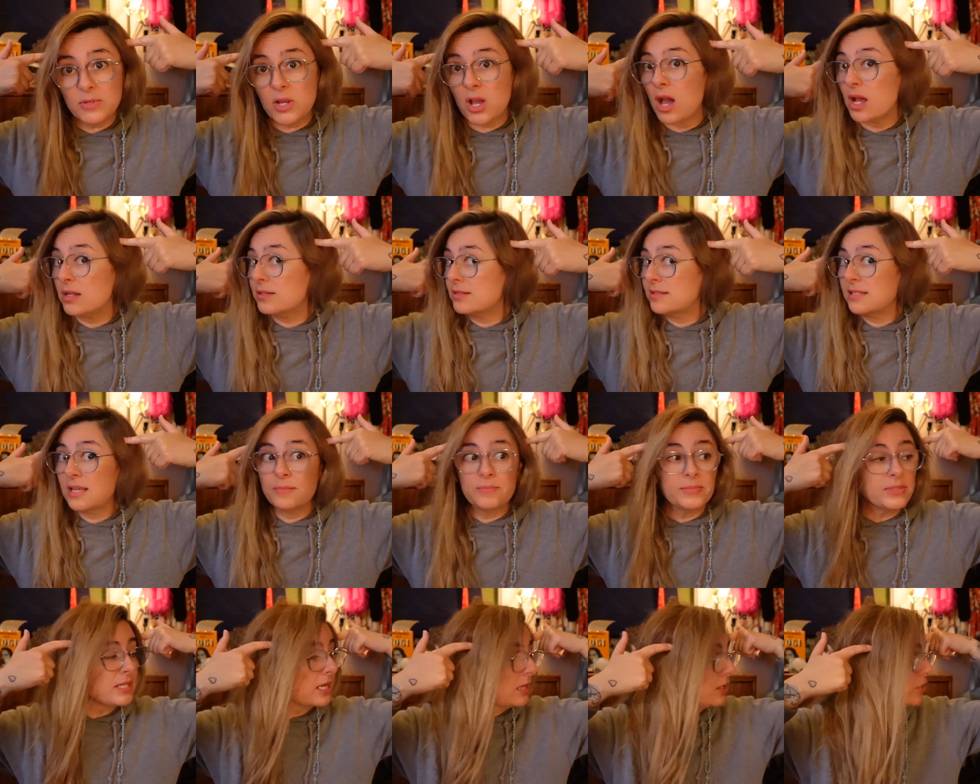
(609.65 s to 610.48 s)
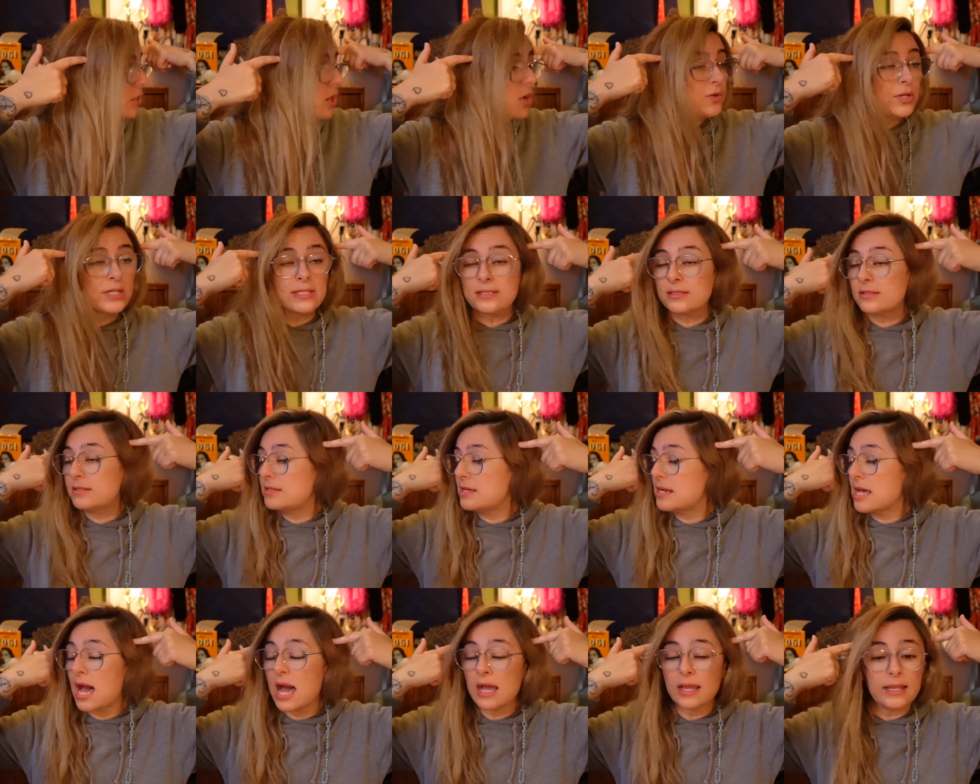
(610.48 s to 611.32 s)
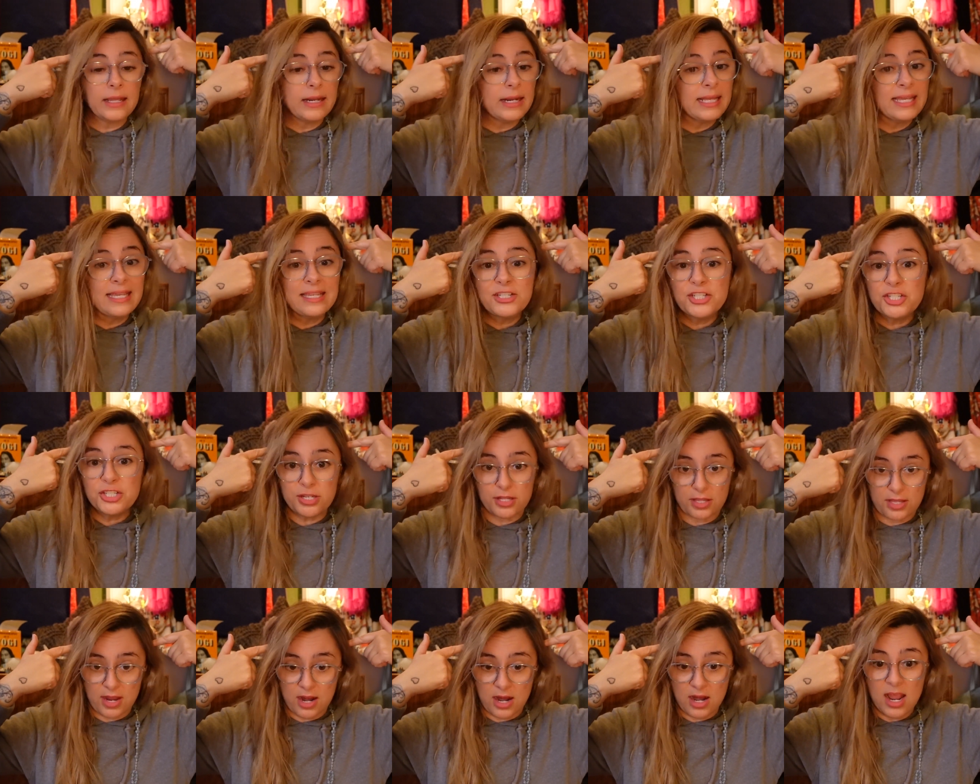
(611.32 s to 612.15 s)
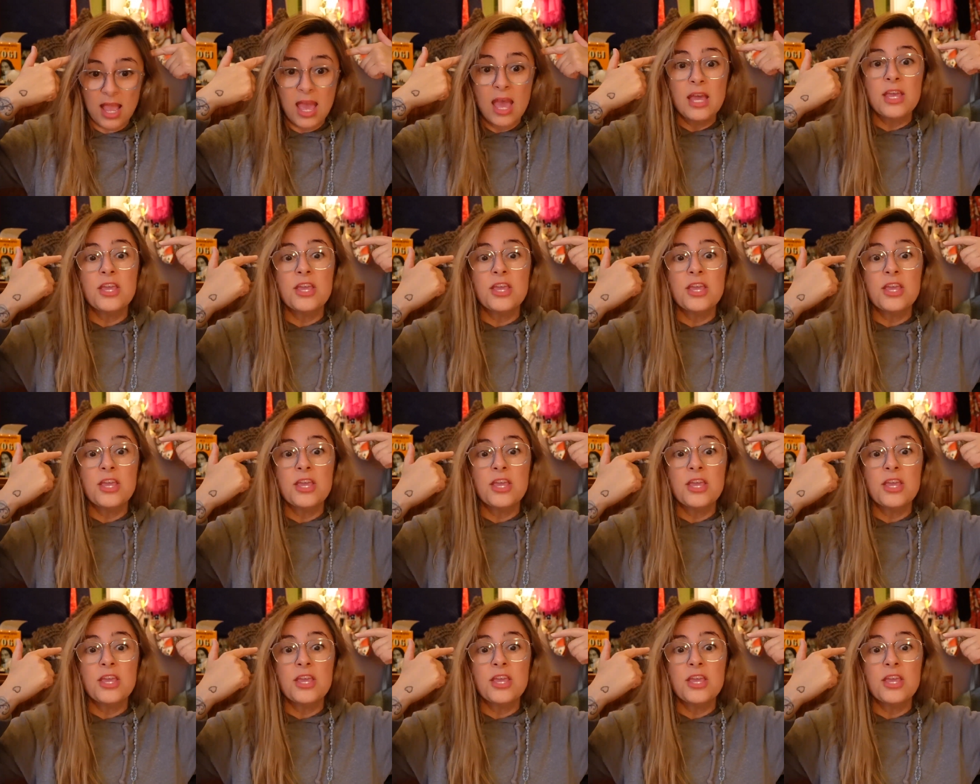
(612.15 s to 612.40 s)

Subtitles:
Concept alone is not going to get you there.